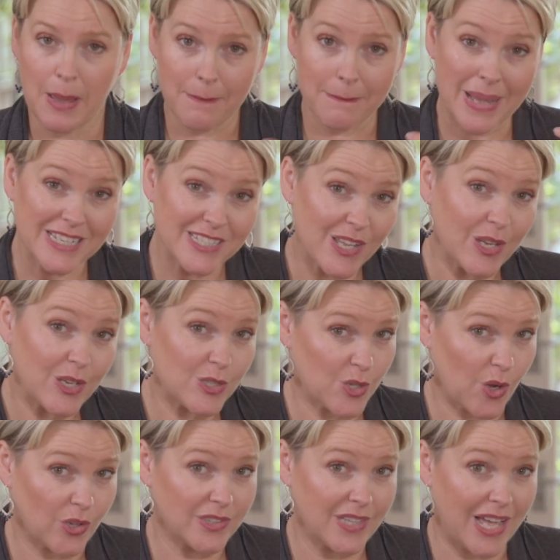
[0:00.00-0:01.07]
Much like a
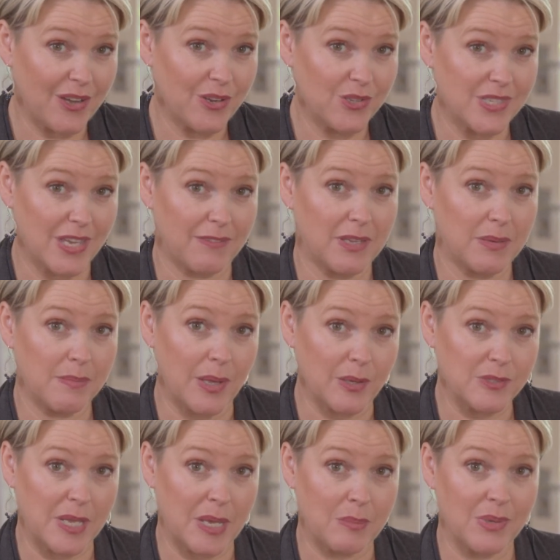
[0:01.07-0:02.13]
toddler who's having a
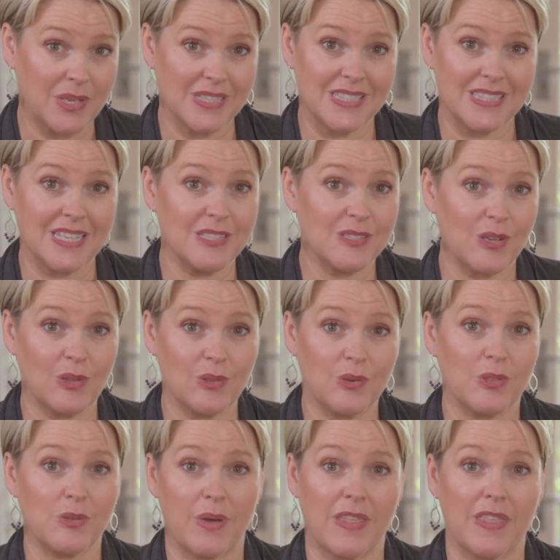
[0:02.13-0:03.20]
meltdown because things don't
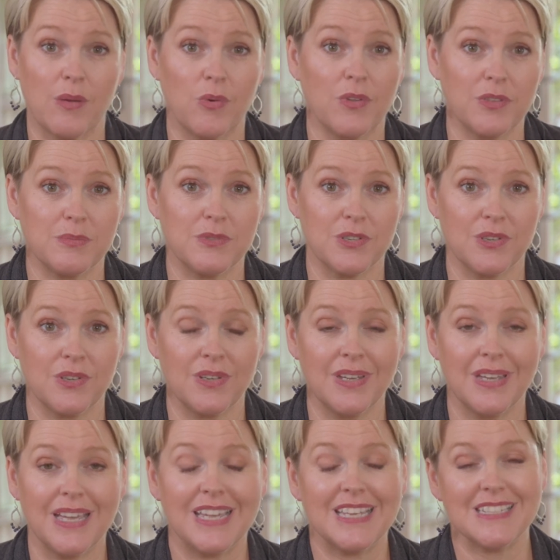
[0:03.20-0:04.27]
look the way they want them to,
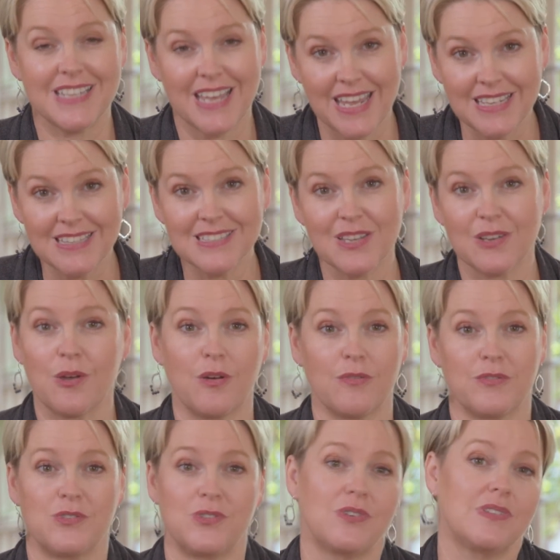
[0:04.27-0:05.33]
teens can
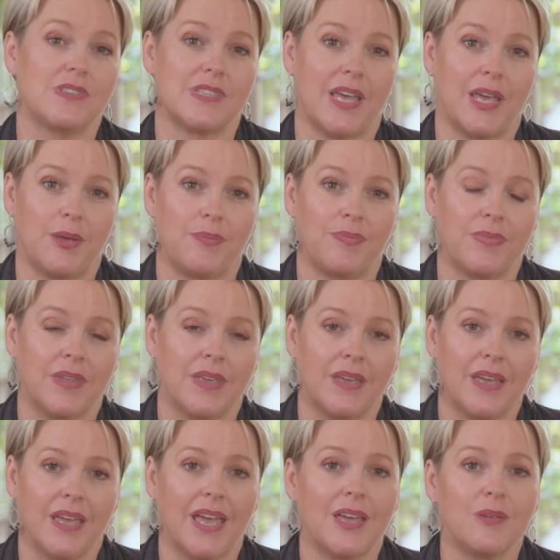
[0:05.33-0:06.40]
often do the same.
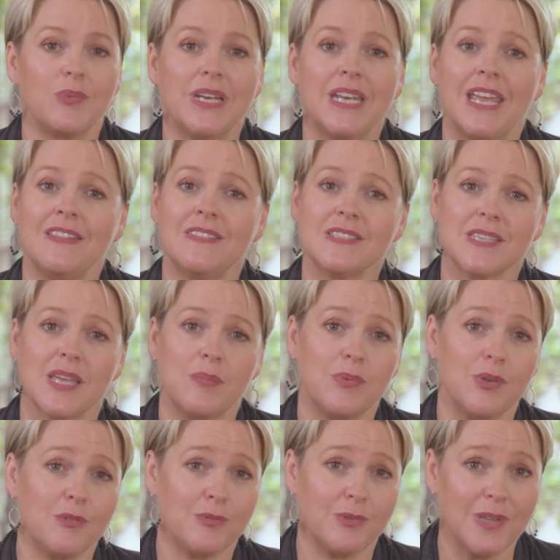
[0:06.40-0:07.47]
And we need the same
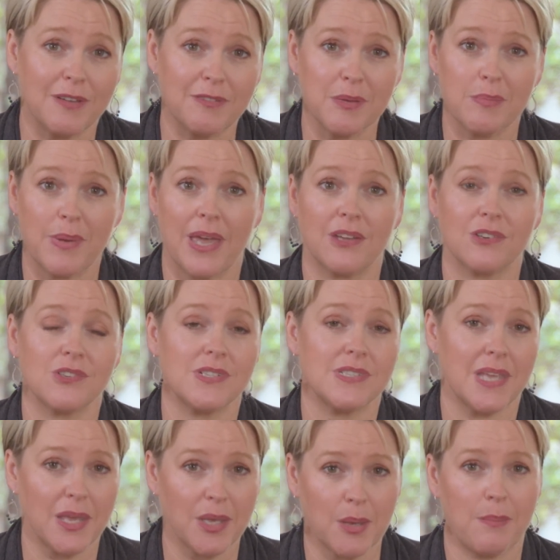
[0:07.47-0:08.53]
beautiful, loving boundaries
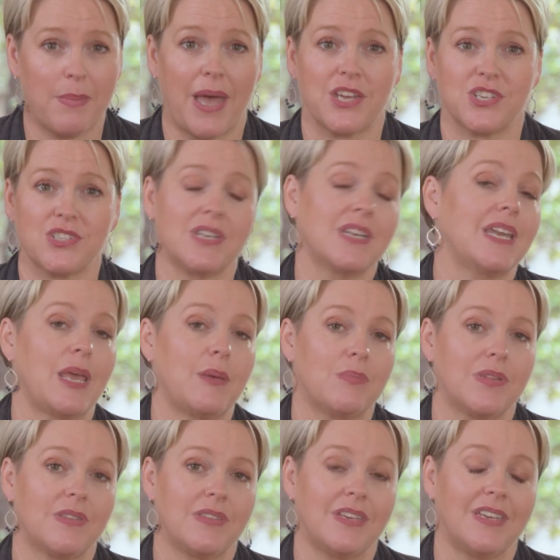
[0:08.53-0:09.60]
and compassion and
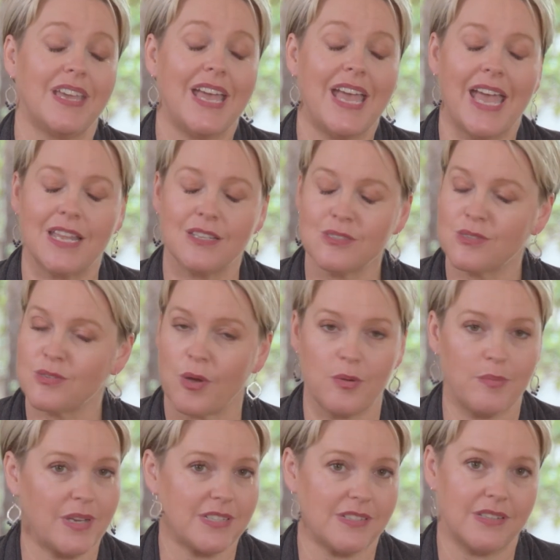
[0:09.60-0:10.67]
empathy and so
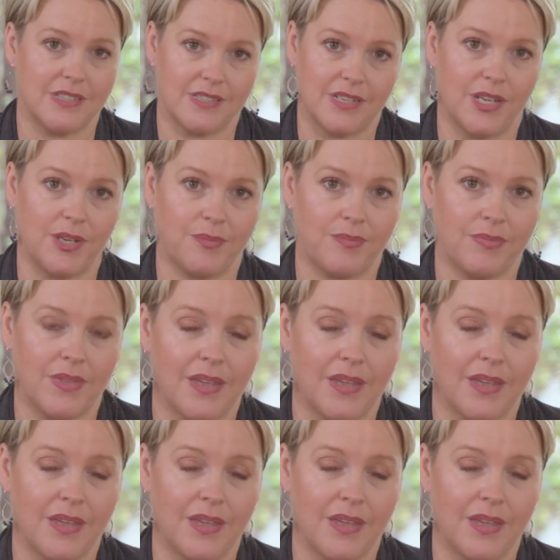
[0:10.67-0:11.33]
much listening.